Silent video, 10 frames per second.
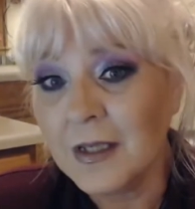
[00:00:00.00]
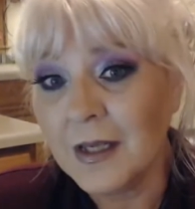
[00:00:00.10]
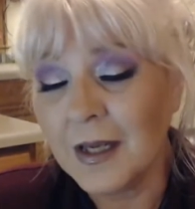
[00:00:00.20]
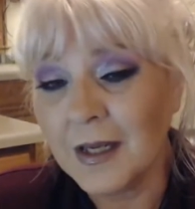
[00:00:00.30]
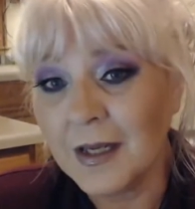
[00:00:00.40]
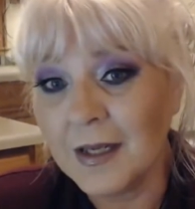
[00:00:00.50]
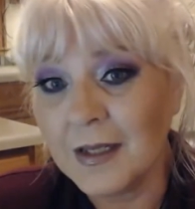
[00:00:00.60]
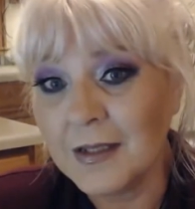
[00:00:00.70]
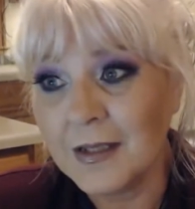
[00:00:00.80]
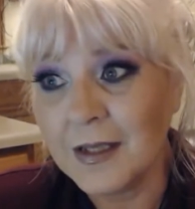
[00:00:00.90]

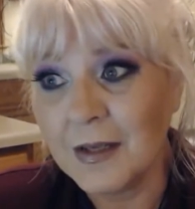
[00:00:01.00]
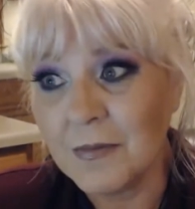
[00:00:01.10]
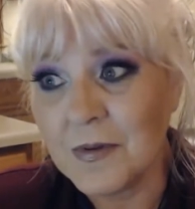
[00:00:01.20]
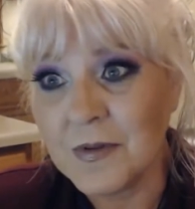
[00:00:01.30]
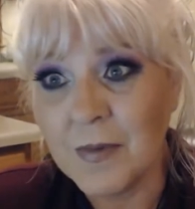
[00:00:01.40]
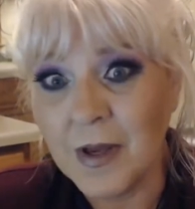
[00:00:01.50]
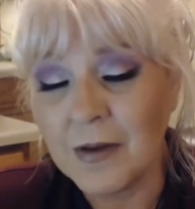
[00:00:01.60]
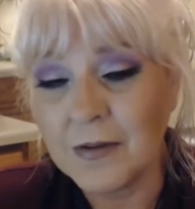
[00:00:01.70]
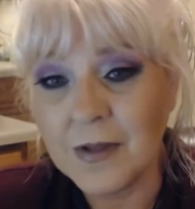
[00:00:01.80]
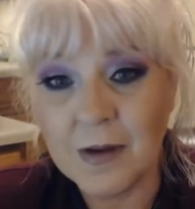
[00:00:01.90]
and it was
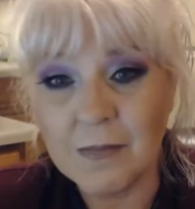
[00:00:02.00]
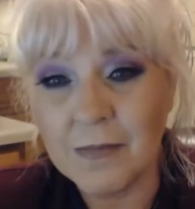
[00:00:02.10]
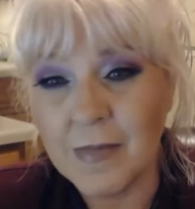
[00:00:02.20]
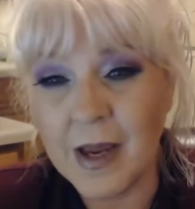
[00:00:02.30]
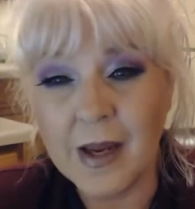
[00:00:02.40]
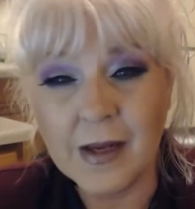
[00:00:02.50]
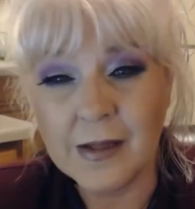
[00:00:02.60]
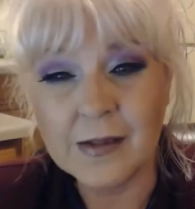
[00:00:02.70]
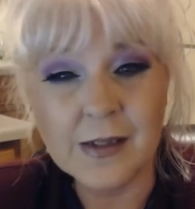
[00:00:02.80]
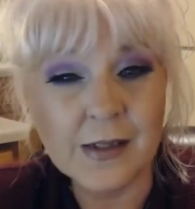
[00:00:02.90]
about a 1.5
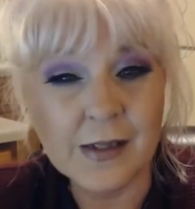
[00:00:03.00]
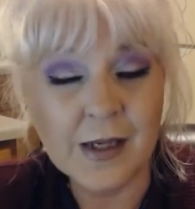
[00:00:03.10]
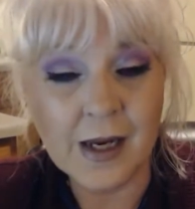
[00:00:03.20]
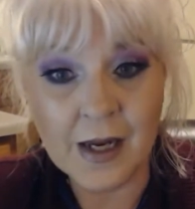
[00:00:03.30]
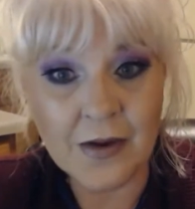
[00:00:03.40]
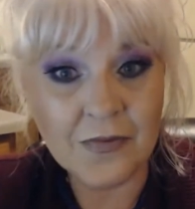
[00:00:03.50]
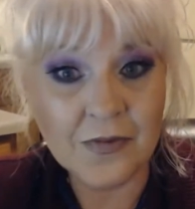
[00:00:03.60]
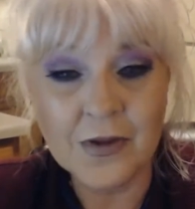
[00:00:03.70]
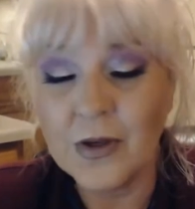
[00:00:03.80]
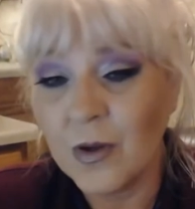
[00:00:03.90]
mile
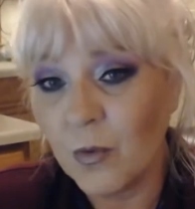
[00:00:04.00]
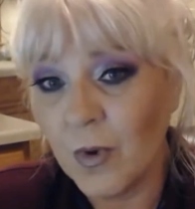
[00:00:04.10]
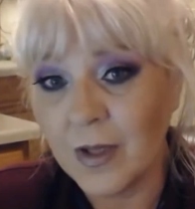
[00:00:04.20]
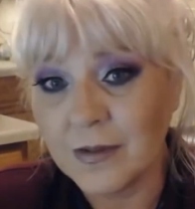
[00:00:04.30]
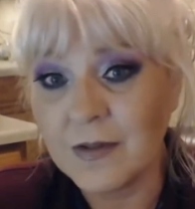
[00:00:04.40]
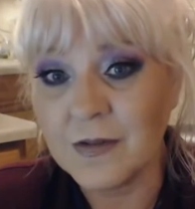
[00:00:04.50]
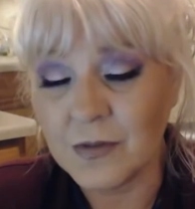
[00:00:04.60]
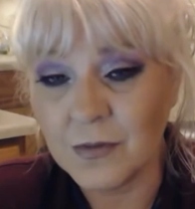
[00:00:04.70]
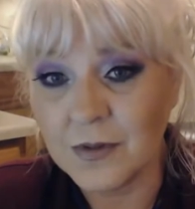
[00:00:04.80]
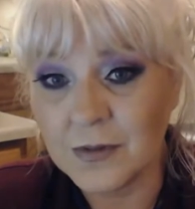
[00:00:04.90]
walk to
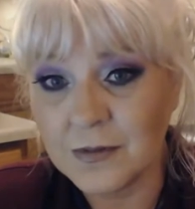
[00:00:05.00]
school.